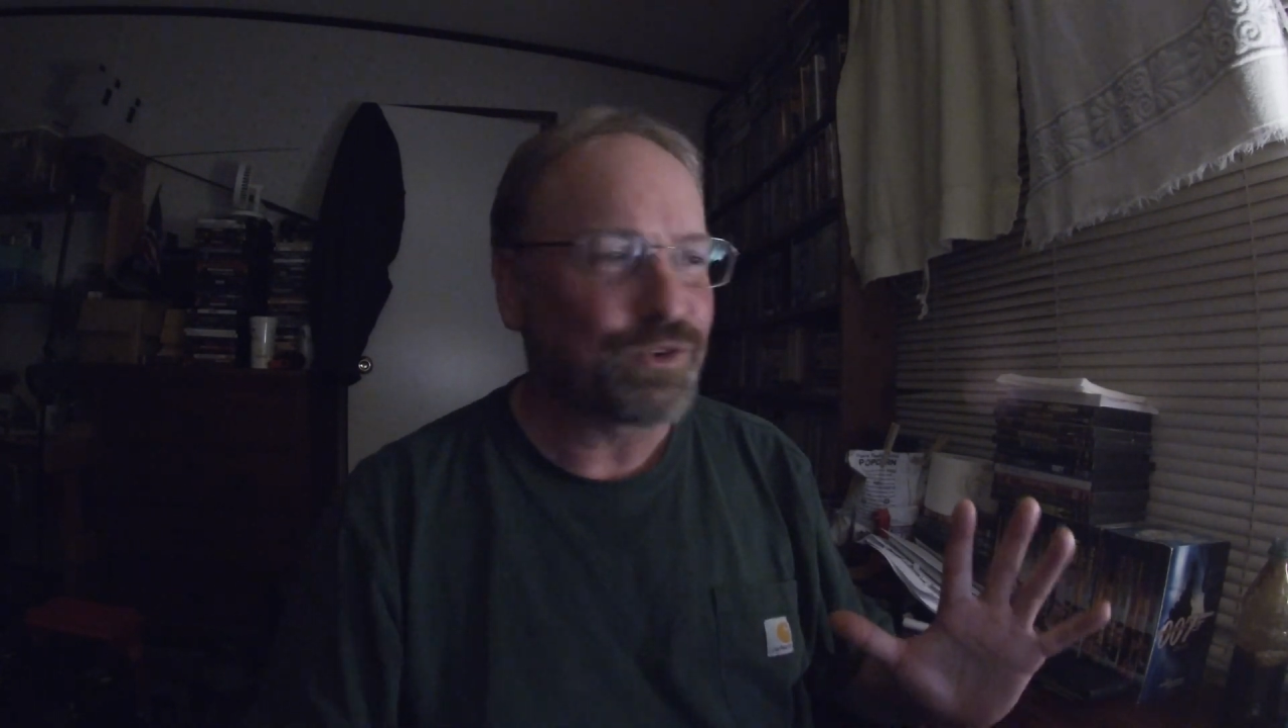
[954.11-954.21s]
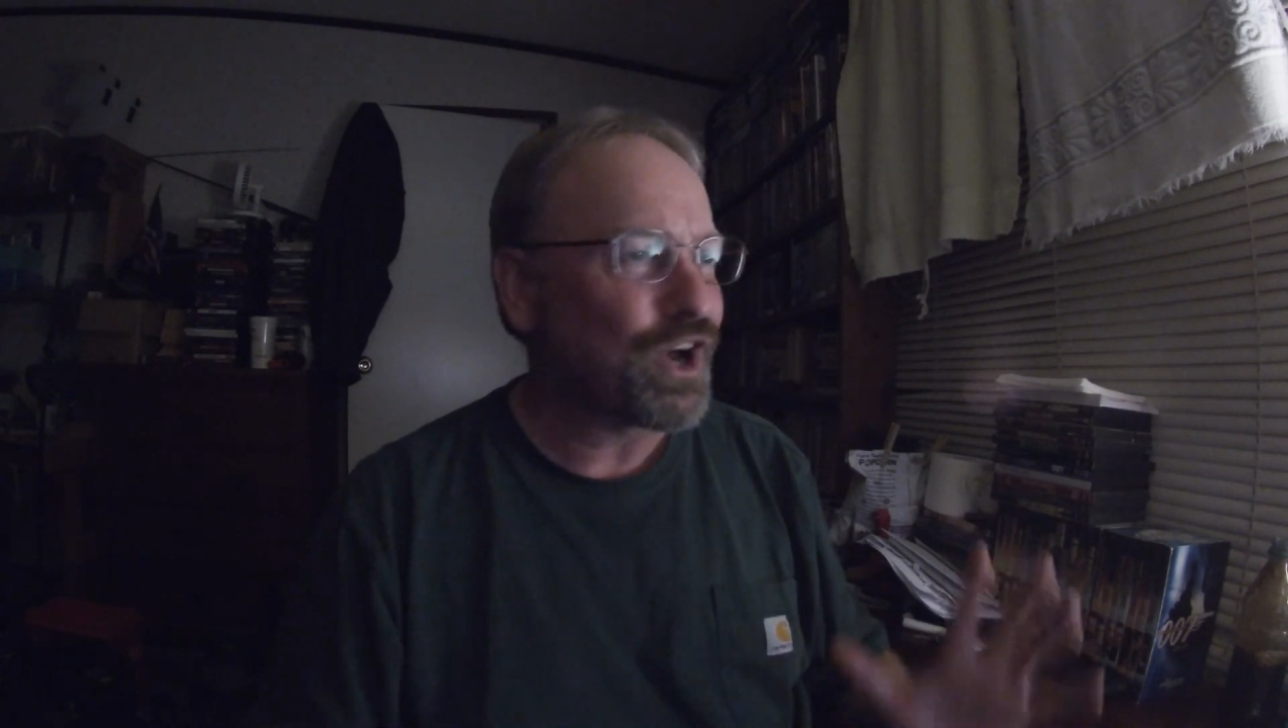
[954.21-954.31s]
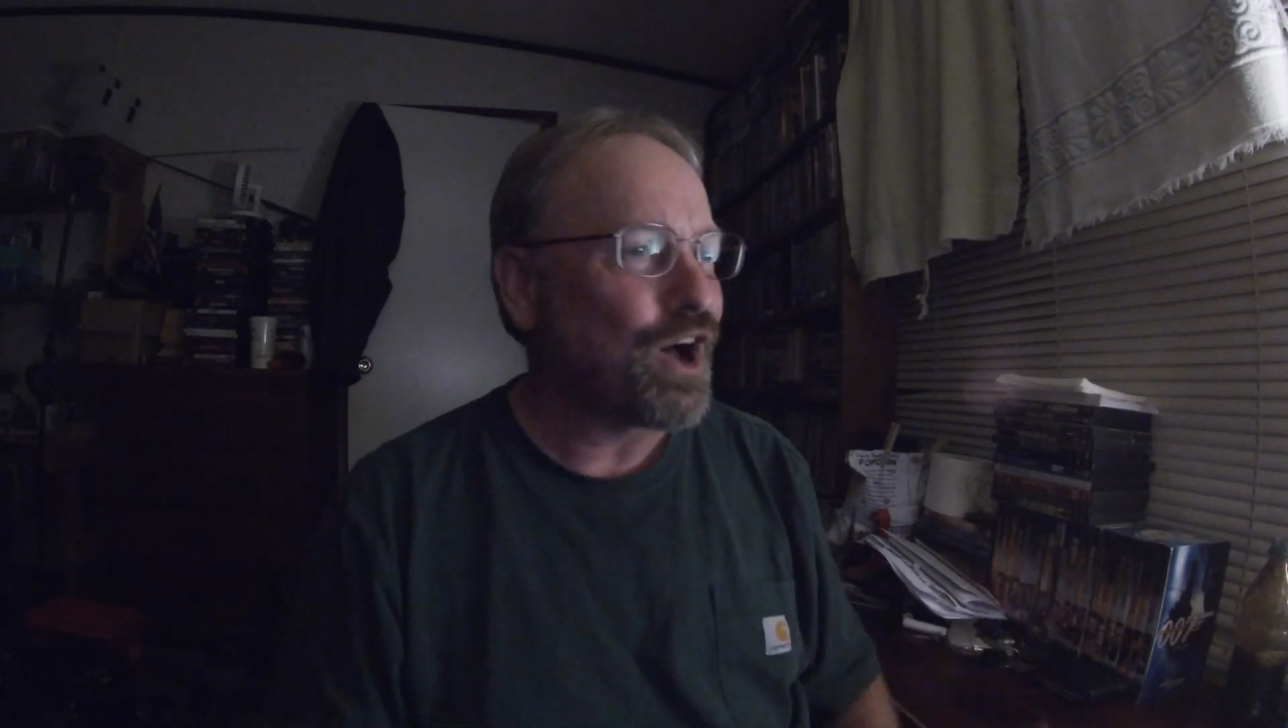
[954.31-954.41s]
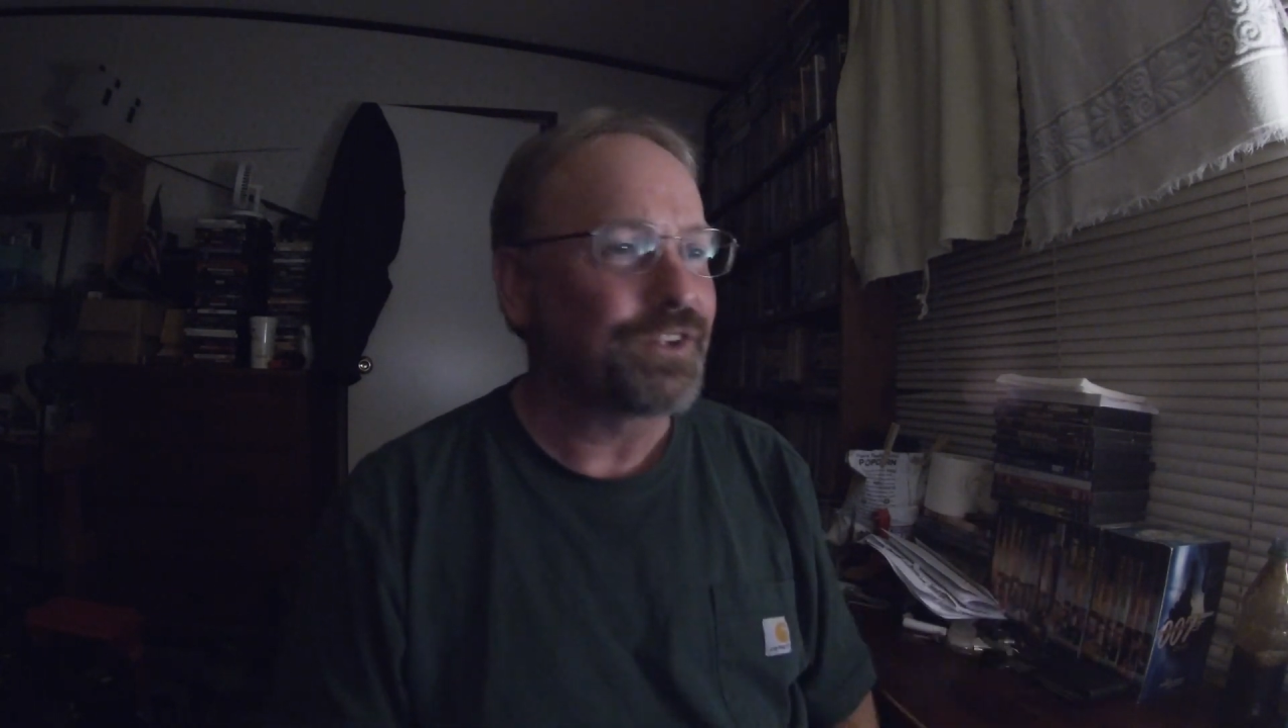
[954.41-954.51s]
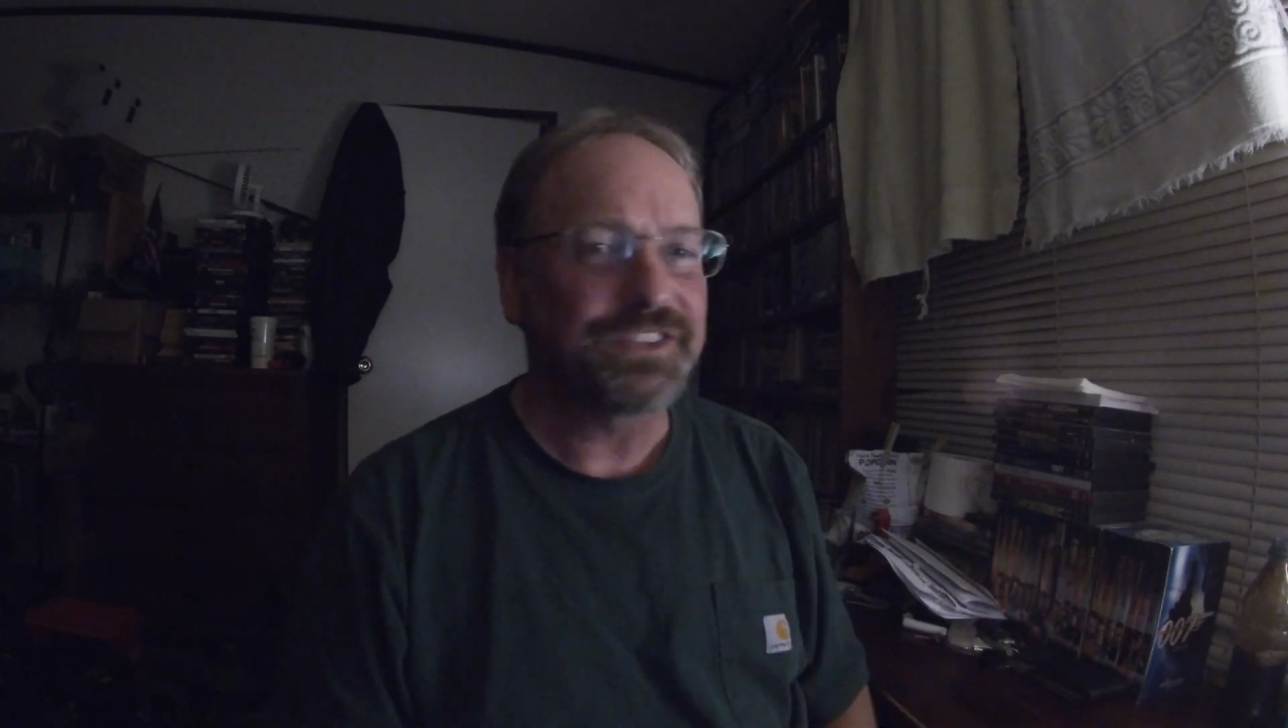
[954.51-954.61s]

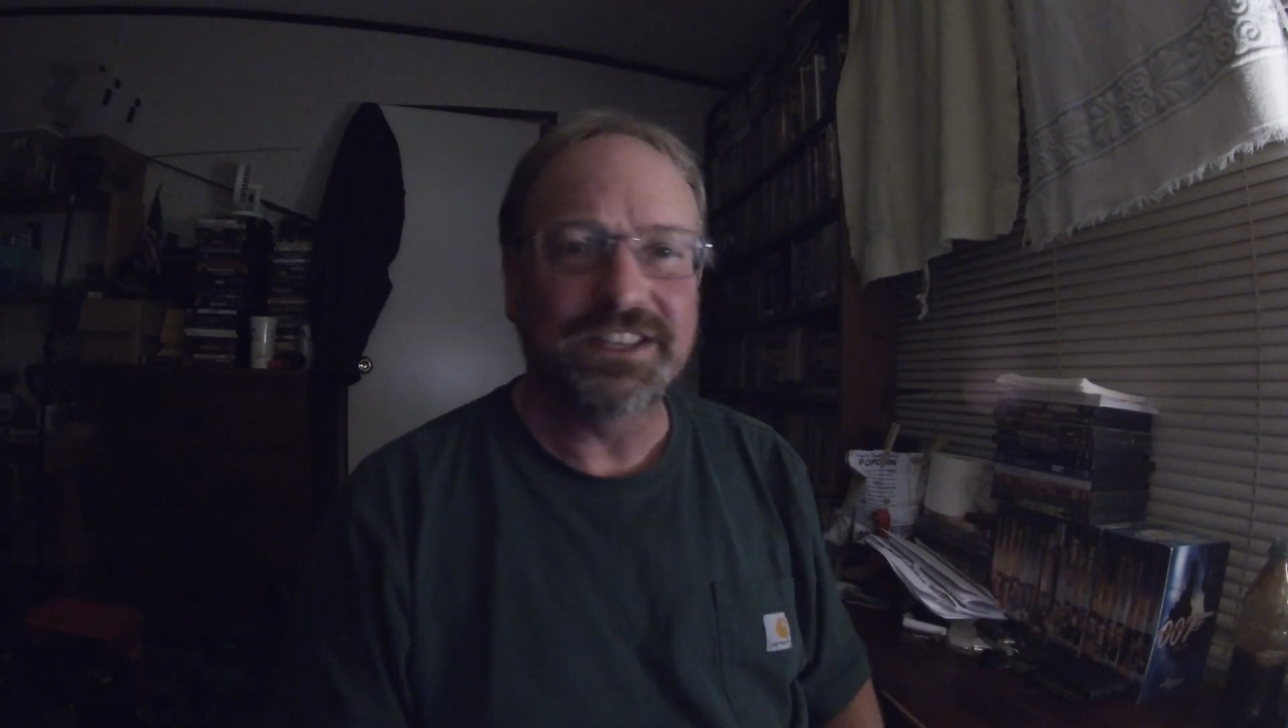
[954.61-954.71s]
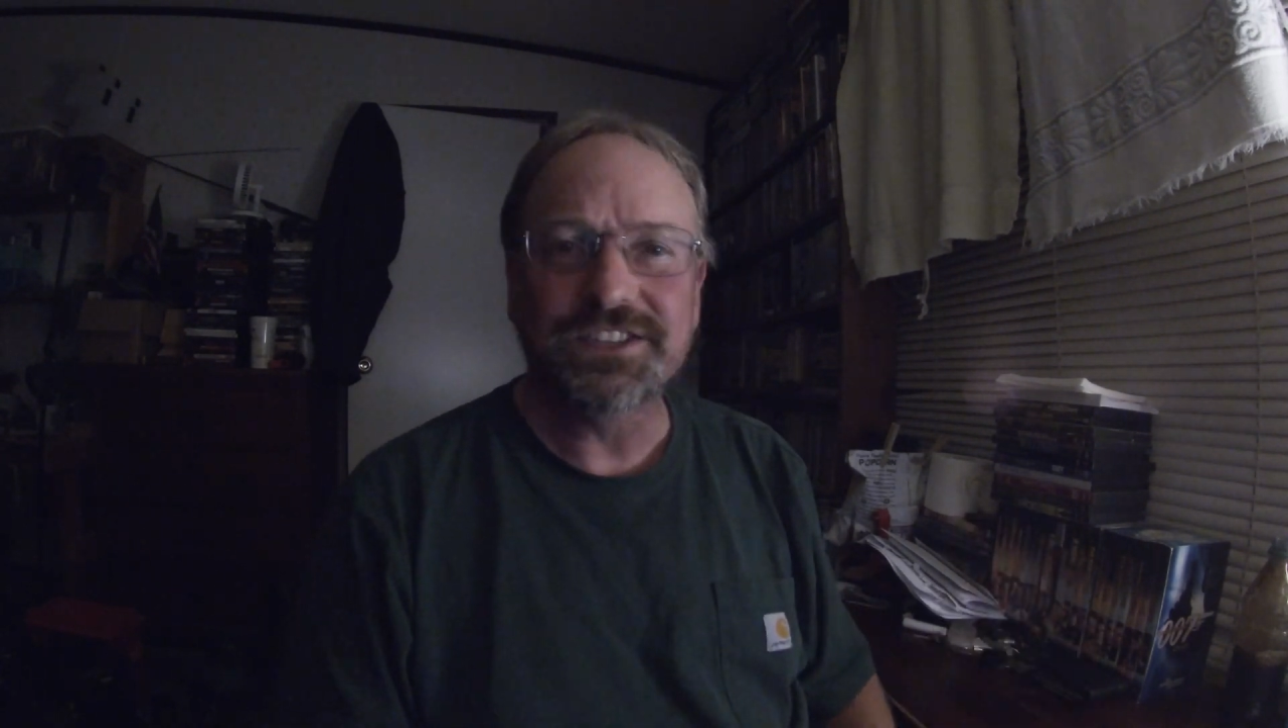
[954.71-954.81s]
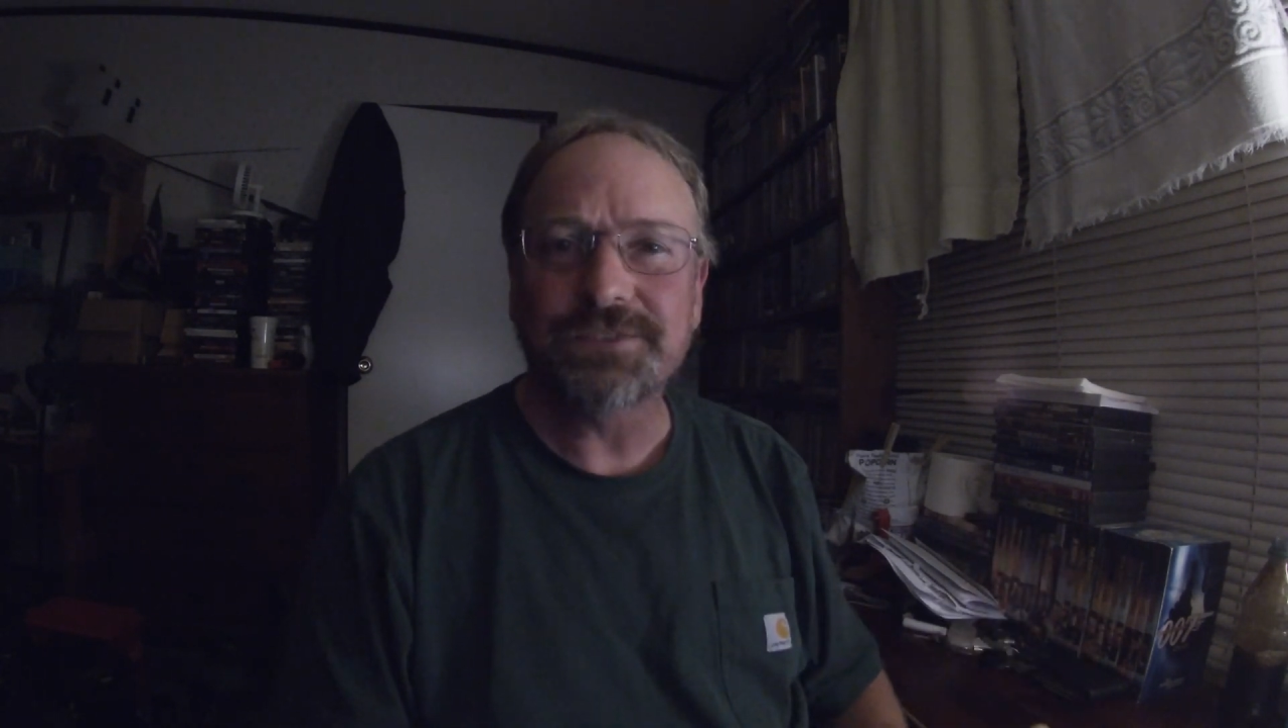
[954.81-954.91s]
caught 10